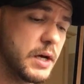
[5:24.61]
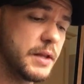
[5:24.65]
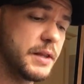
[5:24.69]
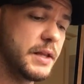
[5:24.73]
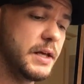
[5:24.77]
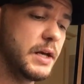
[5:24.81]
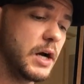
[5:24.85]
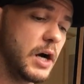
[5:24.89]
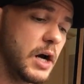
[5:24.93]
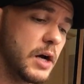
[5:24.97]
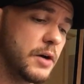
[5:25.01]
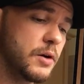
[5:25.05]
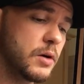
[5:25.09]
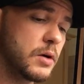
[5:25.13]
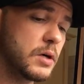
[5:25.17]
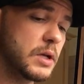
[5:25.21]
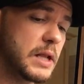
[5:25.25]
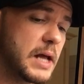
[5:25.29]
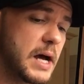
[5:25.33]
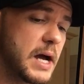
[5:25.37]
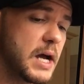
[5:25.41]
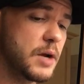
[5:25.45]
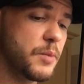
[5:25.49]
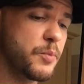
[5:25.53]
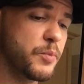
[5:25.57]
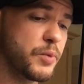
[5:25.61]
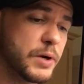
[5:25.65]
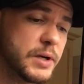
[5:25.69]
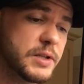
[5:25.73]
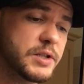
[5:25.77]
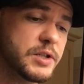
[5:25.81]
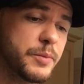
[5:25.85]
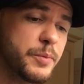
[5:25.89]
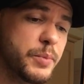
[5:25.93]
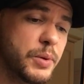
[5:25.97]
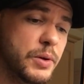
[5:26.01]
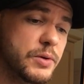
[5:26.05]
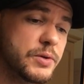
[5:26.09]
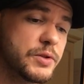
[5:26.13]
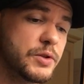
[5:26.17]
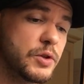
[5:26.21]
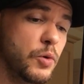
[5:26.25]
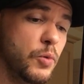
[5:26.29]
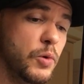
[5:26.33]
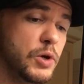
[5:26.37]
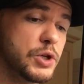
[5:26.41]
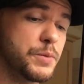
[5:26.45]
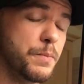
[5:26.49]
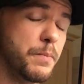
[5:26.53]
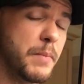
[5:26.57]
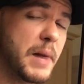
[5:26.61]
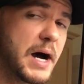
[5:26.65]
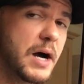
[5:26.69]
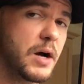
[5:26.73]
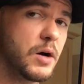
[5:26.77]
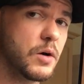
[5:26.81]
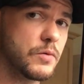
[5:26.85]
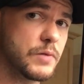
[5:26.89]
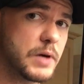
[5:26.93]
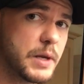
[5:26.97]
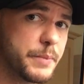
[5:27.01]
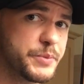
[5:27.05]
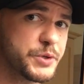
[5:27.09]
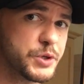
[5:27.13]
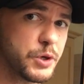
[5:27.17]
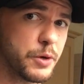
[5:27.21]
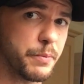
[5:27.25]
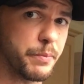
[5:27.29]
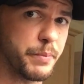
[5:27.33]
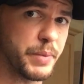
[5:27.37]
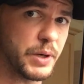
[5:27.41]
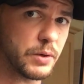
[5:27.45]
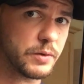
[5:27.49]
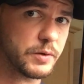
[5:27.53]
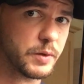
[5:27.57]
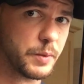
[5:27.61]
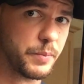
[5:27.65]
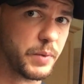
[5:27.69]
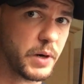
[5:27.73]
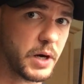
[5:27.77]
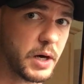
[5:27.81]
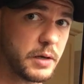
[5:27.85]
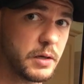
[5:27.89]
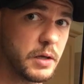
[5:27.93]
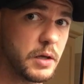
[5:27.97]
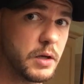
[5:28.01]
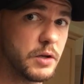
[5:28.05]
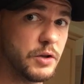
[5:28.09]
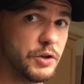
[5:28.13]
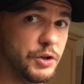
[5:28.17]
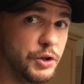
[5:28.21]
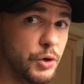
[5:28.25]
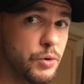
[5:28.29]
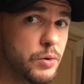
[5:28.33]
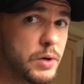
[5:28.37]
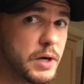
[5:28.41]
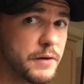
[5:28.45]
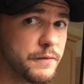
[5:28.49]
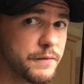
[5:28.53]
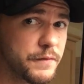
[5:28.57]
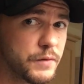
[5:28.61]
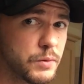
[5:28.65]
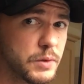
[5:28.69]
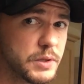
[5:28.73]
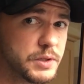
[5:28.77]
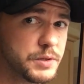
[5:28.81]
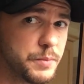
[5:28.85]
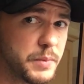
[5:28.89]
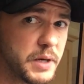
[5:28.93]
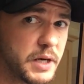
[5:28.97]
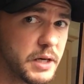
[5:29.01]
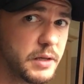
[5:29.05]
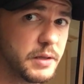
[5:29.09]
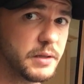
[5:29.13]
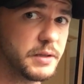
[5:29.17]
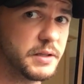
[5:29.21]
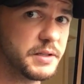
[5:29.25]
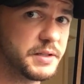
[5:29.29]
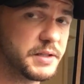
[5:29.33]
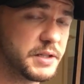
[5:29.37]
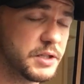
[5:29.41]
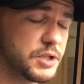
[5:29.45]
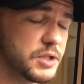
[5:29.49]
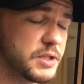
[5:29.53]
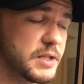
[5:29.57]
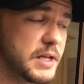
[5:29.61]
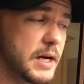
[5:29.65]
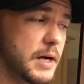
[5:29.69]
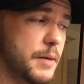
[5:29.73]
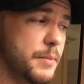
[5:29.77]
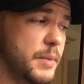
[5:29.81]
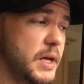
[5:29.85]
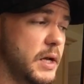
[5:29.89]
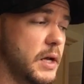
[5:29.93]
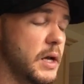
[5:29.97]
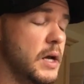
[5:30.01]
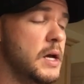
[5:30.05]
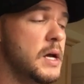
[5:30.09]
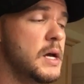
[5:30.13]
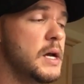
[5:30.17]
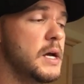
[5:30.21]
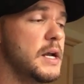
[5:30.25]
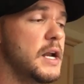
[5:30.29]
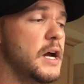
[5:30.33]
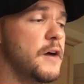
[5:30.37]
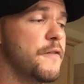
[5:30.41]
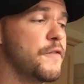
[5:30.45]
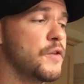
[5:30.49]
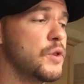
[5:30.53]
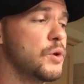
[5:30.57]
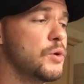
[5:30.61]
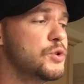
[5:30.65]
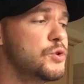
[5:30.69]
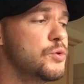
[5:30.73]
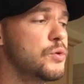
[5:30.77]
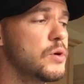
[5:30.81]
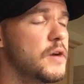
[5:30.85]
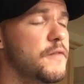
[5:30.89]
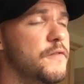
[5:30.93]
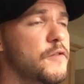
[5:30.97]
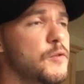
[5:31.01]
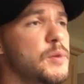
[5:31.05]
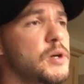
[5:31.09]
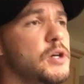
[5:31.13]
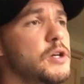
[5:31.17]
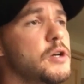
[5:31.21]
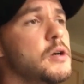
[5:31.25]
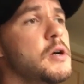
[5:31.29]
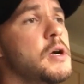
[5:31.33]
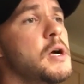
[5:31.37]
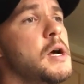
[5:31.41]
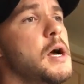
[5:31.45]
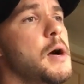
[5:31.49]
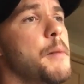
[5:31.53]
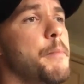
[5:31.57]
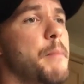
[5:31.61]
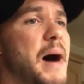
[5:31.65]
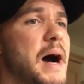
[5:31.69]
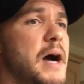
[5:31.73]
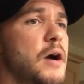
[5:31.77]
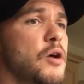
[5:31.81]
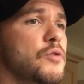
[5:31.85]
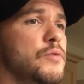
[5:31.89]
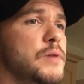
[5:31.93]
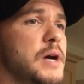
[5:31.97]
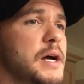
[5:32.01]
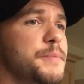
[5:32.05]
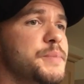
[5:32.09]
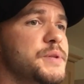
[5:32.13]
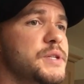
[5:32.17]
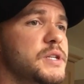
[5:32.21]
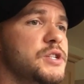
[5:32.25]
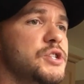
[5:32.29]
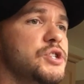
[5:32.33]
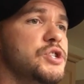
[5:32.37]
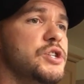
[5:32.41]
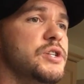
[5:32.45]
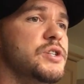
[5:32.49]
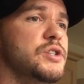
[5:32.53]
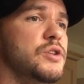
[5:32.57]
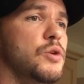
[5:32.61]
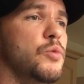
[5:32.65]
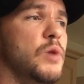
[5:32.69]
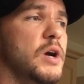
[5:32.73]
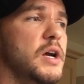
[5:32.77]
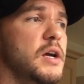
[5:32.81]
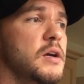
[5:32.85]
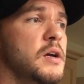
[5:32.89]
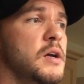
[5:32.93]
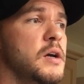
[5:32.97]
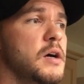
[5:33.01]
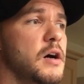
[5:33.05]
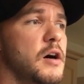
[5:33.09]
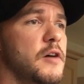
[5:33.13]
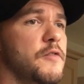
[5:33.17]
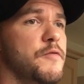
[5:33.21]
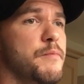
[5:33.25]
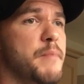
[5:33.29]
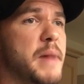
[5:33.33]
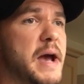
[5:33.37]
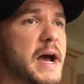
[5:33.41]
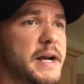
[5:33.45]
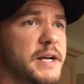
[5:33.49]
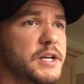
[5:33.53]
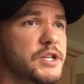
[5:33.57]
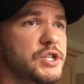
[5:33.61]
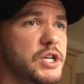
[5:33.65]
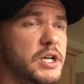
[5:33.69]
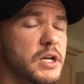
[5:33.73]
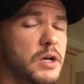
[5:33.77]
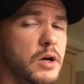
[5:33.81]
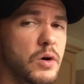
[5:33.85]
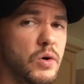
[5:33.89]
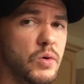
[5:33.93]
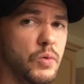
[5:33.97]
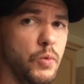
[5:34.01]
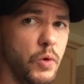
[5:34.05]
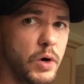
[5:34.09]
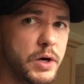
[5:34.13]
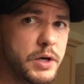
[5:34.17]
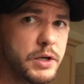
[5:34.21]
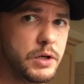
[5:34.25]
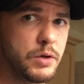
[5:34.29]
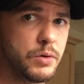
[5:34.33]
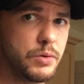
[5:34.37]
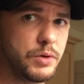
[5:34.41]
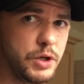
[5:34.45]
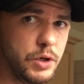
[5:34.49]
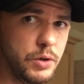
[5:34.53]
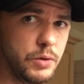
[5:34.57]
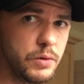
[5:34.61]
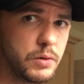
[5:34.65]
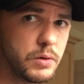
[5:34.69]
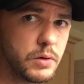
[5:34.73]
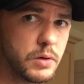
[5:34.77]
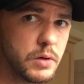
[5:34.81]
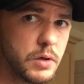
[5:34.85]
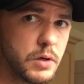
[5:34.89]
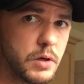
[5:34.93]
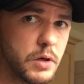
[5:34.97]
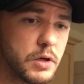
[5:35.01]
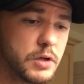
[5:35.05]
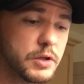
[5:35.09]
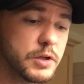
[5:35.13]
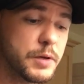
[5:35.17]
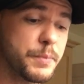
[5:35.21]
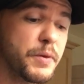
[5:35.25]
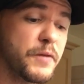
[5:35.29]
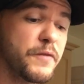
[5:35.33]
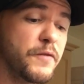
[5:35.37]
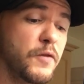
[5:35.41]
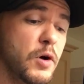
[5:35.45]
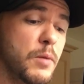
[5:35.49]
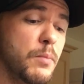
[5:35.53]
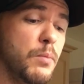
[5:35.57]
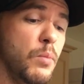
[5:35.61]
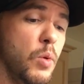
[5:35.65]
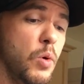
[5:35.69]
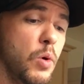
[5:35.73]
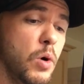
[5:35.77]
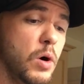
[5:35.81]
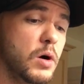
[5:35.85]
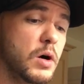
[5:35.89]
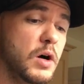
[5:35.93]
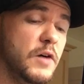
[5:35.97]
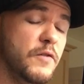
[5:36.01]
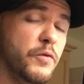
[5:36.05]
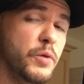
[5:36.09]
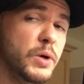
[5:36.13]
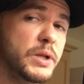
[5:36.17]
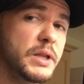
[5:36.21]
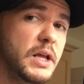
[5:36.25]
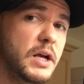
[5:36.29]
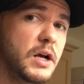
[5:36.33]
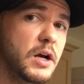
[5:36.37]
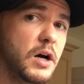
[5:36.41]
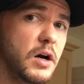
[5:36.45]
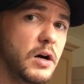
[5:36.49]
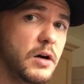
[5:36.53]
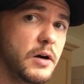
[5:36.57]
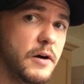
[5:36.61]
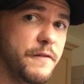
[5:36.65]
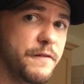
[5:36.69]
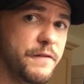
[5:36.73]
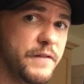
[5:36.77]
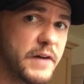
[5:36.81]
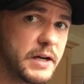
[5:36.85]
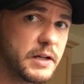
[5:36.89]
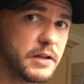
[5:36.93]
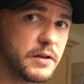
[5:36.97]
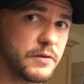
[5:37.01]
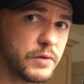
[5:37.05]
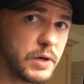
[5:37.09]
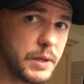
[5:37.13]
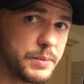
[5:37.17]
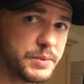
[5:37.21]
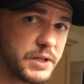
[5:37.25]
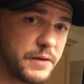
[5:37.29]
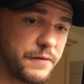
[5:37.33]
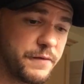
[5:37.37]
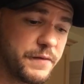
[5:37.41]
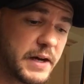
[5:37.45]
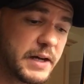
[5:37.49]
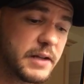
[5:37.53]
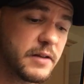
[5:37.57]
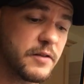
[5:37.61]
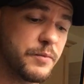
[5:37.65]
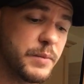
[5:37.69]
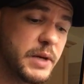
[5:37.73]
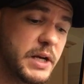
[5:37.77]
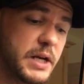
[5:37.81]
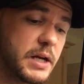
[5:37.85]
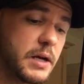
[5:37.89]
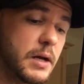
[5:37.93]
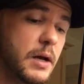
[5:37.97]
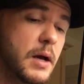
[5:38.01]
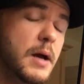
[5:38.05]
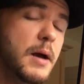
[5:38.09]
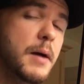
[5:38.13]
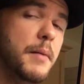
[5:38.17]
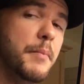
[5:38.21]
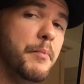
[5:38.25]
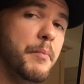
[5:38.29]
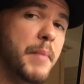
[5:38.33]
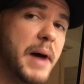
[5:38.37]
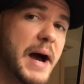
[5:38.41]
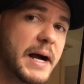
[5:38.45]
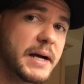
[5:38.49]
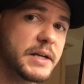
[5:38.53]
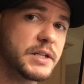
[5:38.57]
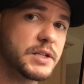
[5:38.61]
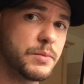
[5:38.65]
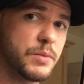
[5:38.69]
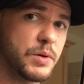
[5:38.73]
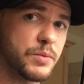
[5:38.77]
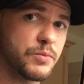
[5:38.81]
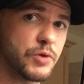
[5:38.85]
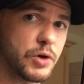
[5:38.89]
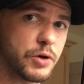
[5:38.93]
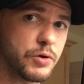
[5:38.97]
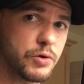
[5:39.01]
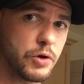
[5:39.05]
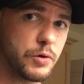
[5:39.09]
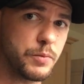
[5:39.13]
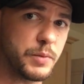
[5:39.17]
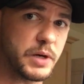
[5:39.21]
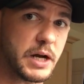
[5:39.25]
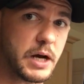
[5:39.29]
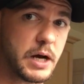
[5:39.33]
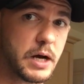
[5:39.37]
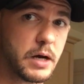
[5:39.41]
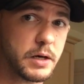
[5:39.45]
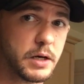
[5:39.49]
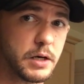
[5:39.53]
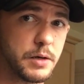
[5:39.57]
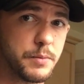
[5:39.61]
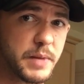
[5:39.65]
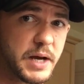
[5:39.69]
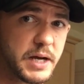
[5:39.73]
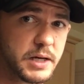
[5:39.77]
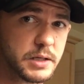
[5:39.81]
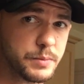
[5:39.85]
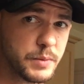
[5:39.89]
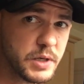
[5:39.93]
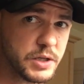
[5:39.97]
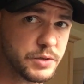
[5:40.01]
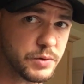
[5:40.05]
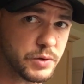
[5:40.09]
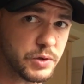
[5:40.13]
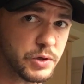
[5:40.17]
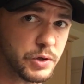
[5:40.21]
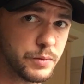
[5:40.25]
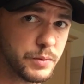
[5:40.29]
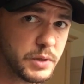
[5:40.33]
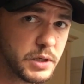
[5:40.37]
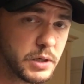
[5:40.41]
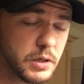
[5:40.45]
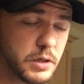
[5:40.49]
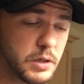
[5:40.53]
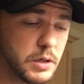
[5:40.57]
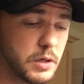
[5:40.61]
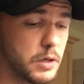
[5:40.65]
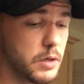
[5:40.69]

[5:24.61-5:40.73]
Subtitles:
The underlying principles to which myoreps are built upon do influence many of the decisions that I make. Now, for those who are unfamiliar, myoreps is just a way of managing what you do to perform more of what they call effective reps. Effective meaning maximum recruitment. Now, how can you maximize recruitment?